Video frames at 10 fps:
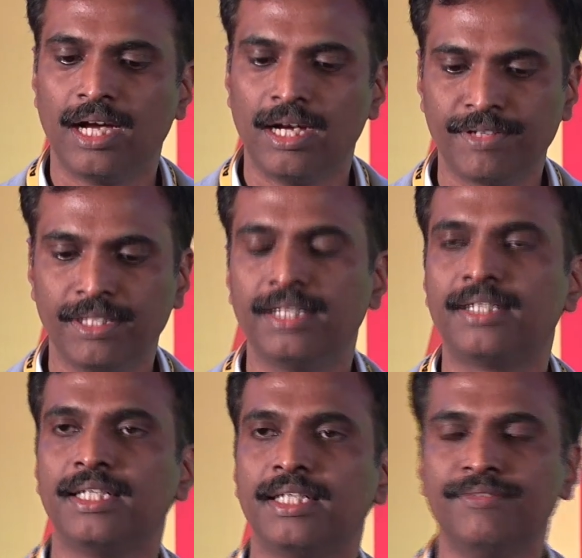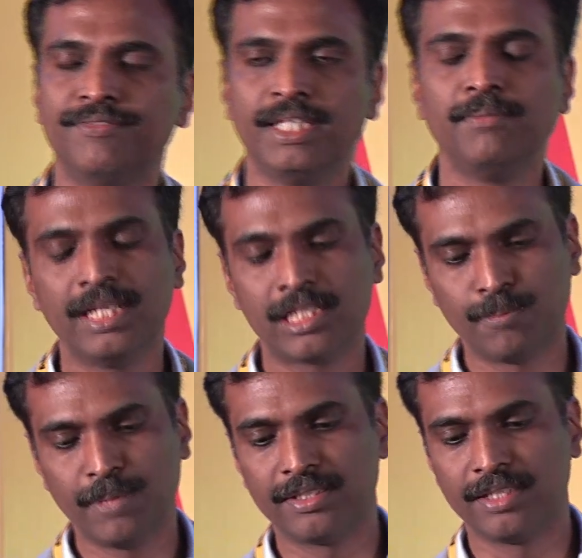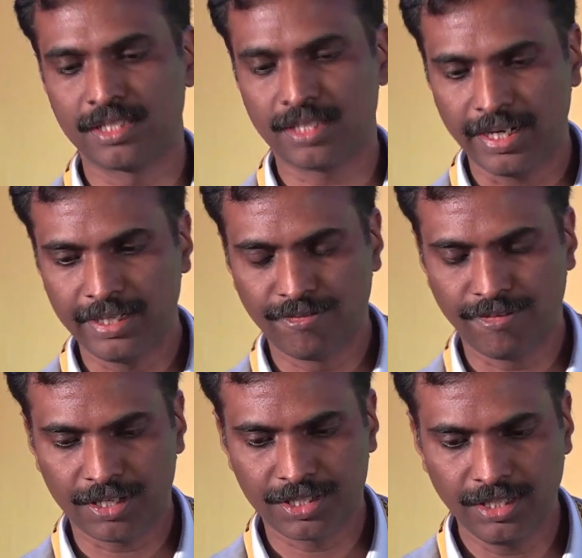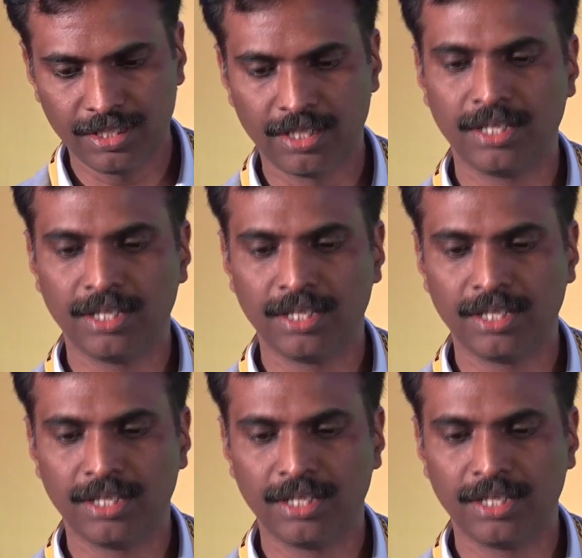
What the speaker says: after that, if the medial space is tight in flexion,